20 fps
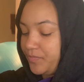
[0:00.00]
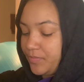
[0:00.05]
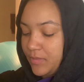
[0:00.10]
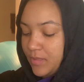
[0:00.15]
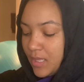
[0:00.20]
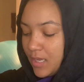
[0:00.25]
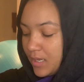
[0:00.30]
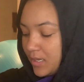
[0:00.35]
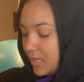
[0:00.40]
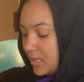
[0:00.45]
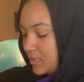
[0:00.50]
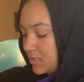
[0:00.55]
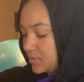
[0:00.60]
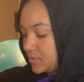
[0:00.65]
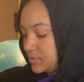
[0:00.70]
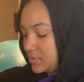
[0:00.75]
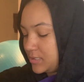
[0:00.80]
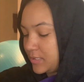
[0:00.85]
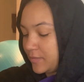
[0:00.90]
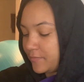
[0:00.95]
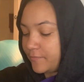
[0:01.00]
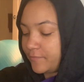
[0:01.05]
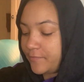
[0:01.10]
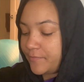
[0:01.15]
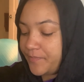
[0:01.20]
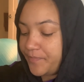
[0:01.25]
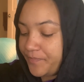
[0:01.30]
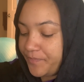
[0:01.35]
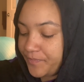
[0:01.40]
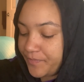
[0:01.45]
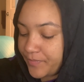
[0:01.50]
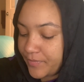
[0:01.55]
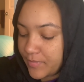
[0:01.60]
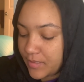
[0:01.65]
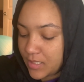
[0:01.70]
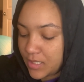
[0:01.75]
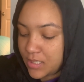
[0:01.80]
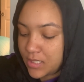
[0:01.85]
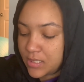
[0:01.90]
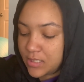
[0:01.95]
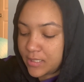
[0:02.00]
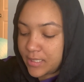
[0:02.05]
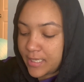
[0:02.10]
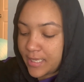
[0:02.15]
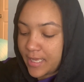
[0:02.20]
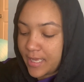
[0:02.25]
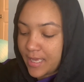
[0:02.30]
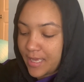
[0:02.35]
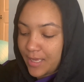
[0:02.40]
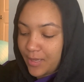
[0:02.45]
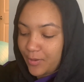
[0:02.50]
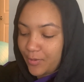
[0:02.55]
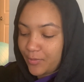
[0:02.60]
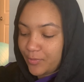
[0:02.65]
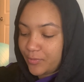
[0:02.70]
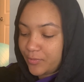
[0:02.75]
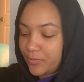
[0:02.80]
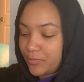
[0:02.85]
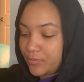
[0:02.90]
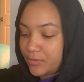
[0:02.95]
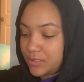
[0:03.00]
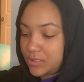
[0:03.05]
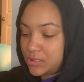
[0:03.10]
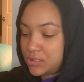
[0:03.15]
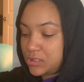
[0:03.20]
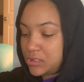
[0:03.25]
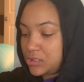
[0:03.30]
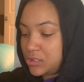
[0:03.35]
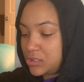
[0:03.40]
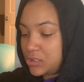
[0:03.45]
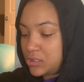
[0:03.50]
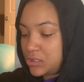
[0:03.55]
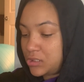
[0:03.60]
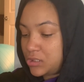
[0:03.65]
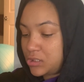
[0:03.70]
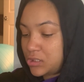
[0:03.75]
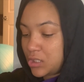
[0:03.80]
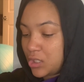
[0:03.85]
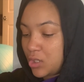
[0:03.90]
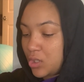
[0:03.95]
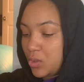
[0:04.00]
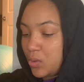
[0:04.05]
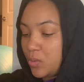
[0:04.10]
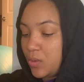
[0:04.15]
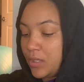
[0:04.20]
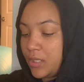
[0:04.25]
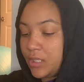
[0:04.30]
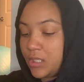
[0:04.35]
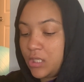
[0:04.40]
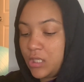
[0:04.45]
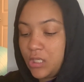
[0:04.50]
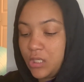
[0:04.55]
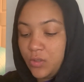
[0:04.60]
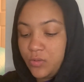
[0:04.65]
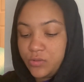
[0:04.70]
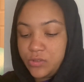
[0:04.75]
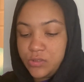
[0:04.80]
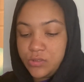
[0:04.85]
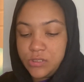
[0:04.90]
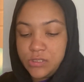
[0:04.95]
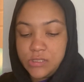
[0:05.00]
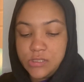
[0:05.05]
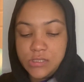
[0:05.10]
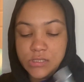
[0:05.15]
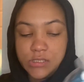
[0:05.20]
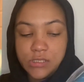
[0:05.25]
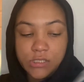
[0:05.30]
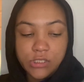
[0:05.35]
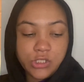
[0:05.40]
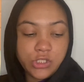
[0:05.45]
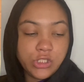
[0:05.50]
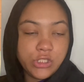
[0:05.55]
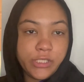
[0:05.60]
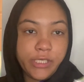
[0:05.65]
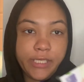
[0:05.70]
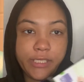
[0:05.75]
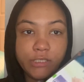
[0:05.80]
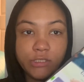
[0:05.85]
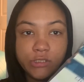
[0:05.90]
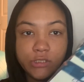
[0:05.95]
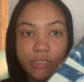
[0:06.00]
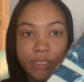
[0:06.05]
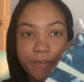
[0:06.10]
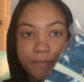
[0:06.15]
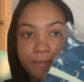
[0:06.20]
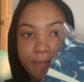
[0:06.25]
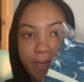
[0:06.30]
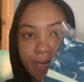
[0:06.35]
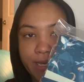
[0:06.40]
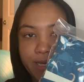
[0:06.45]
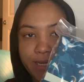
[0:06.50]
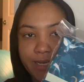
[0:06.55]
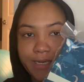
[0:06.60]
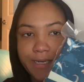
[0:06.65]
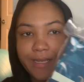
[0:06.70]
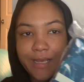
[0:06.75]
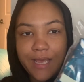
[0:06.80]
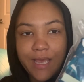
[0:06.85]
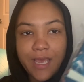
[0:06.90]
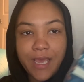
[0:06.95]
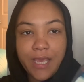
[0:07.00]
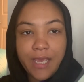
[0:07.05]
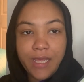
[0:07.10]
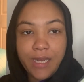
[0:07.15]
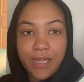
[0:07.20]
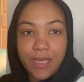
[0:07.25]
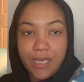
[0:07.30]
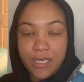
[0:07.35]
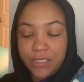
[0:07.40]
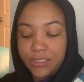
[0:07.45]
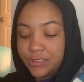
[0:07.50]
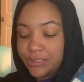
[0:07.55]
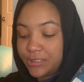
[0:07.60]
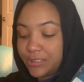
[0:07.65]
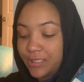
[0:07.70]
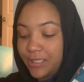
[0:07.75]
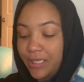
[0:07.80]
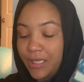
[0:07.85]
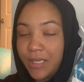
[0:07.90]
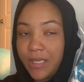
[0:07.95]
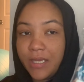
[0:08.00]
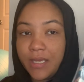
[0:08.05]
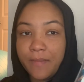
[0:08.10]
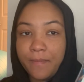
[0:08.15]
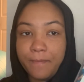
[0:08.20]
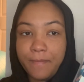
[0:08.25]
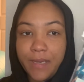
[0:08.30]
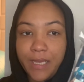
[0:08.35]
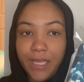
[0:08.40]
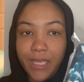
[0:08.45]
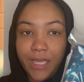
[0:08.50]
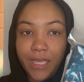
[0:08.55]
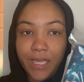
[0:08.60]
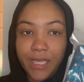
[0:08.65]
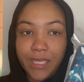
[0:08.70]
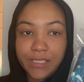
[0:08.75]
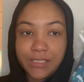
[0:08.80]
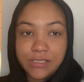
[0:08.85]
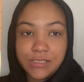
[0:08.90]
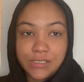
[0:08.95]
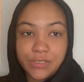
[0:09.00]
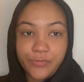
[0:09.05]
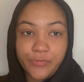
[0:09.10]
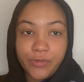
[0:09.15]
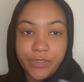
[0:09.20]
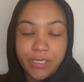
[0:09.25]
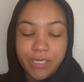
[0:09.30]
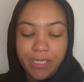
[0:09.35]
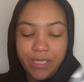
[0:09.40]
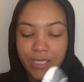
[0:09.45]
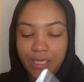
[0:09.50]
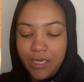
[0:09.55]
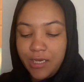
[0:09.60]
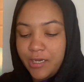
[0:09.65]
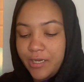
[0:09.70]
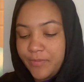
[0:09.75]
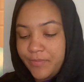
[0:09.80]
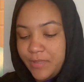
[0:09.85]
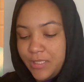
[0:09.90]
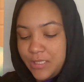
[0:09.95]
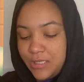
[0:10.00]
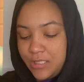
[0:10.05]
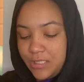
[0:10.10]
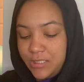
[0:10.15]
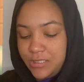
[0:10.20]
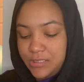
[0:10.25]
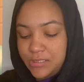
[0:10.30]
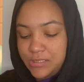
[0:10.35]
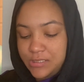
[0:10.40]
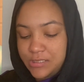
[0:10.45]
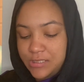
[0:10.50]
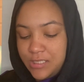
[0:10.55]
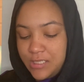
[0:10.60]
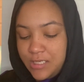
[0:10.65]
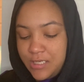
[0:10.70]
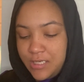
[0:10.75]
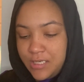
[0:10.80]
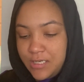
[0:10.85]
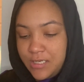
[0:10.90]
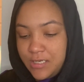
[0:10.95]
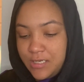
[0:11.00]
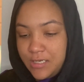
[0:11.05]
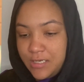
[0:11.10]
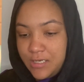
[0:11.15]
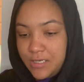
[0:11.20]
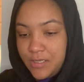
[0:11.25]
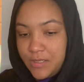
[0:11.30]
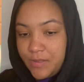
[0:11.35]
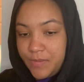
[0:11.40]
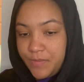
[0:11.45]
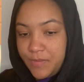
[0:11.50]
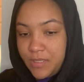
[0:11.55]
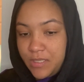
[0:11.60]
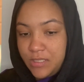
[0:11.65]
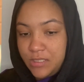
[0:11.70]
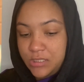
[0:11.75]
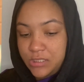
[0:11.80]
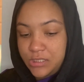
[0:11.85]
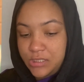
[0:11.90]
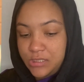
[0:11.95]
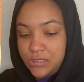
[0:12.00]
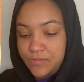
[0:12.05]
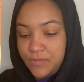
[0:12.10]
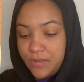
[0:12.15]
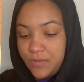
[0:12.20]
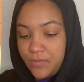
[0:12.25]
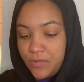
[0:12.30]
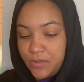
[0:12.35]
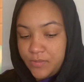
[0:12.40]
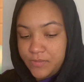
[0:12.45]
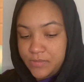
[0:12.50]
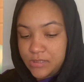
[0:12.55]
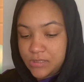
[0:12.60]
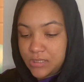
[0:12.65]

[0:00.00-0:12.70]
That kind of stuff. Okay, ooh, this is so cute. So this is a changing mat, and actually my aunt Renee got me these. She's my mom's